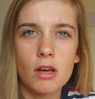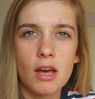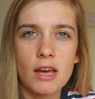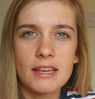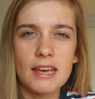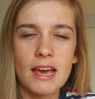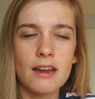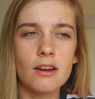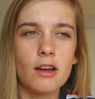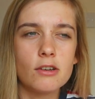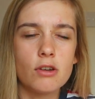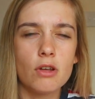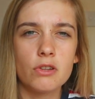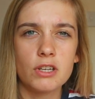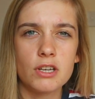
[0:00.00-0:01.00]
again, I
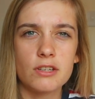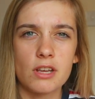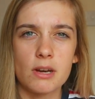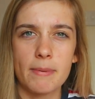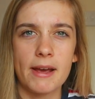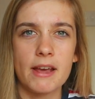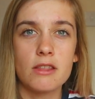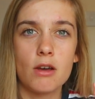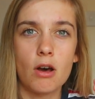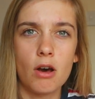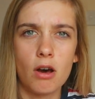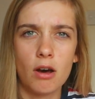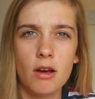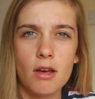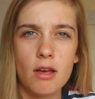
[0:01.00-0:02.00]
don't think he's going to play
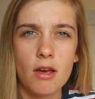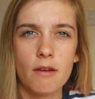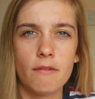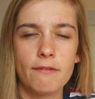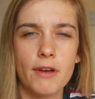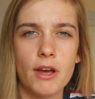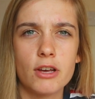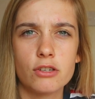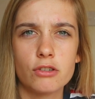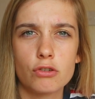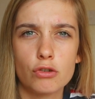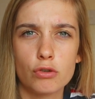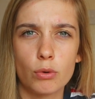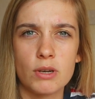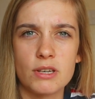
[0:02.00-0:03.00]
our
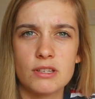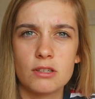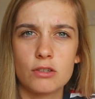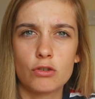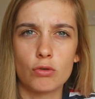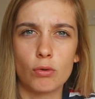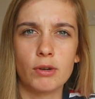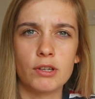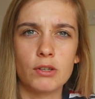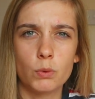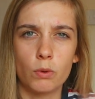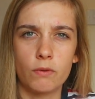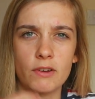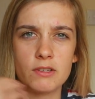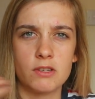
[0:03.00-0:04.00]
first choice strongest
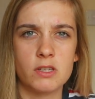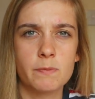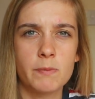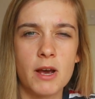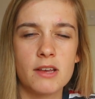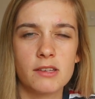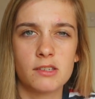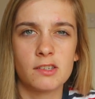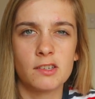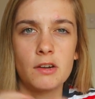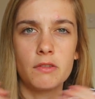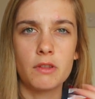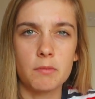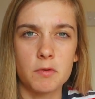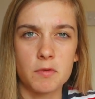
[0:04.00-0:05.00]
squad versus Spurs because I
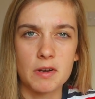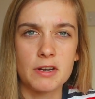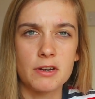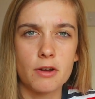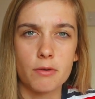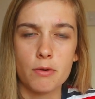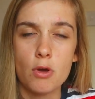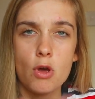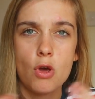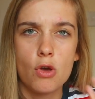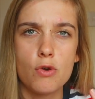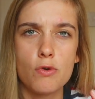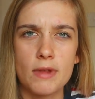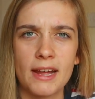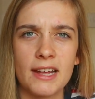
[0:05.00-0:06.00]
don't think we really know
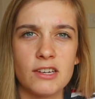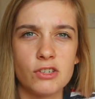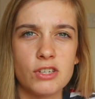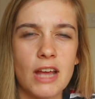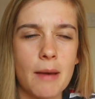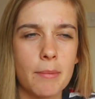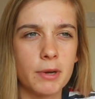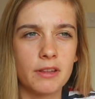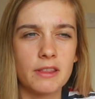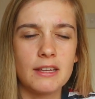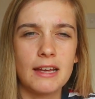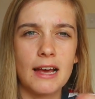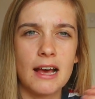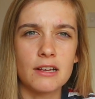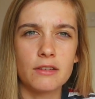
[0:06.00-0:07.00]
who that is yet, but I
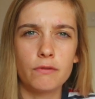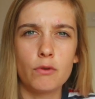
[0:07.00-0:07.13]
think as